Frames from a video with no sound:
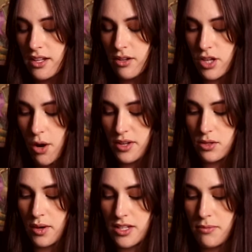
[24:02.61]
There's always
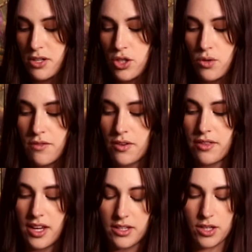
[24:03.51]
going to be two different
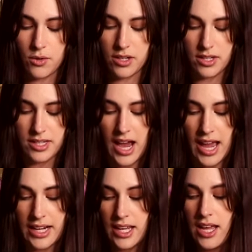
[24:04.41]
things that you can
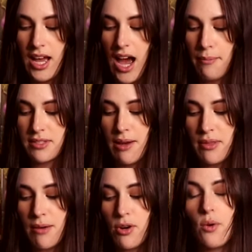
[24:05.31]
decide. Some of
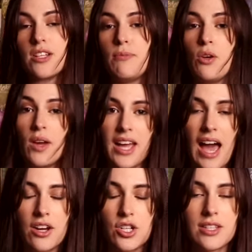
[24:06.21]
them are going to be quick
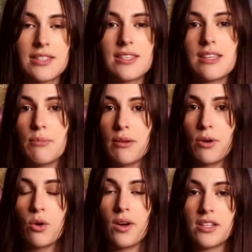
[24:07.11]
actions. Some of them are
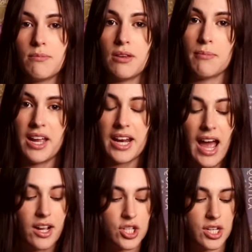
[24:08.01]
going to be main
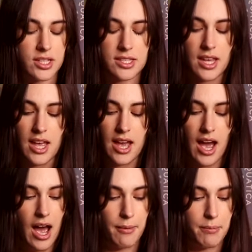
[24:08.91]
actions.
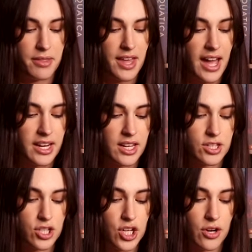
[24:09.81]
But that
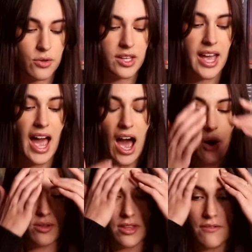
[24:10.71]
is generally
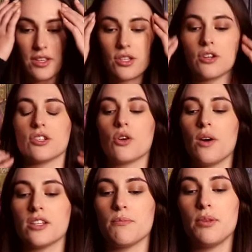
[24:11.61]
how the visitors are
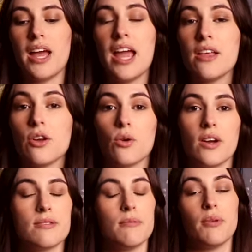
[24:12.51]
going to play. They're
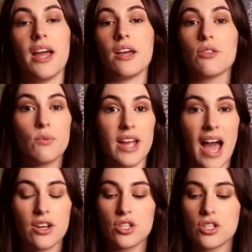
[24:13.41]
going to be playing three
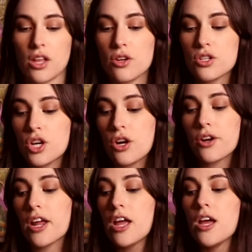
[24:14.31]
actions on their
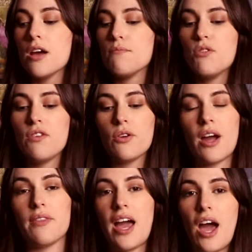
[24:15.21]
turn, moving
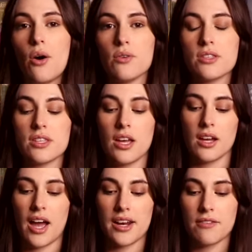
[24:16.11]
around the house,
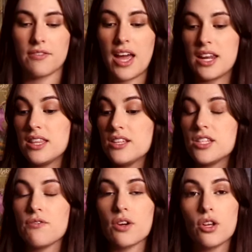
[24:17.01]
kind of getting these
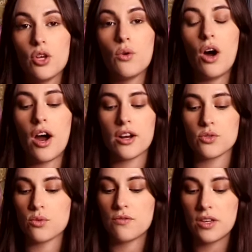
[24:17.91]
different clue
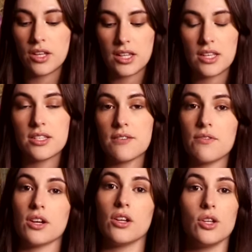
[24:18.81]
cards, revealing these
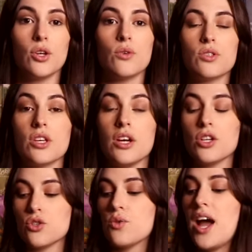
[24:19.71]
different clues,
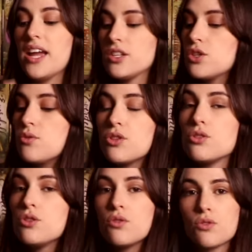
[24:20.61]
trying to
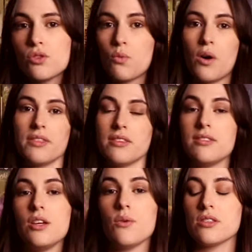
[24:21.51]
deduce what the
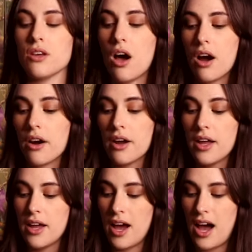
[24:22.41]
secrets are
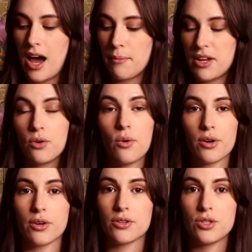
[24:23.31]
in
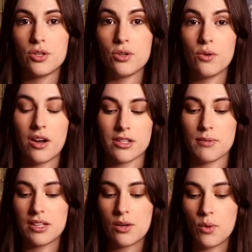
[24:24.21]
order to
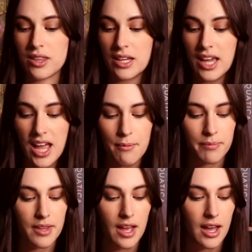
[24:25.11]
ultimately win the game.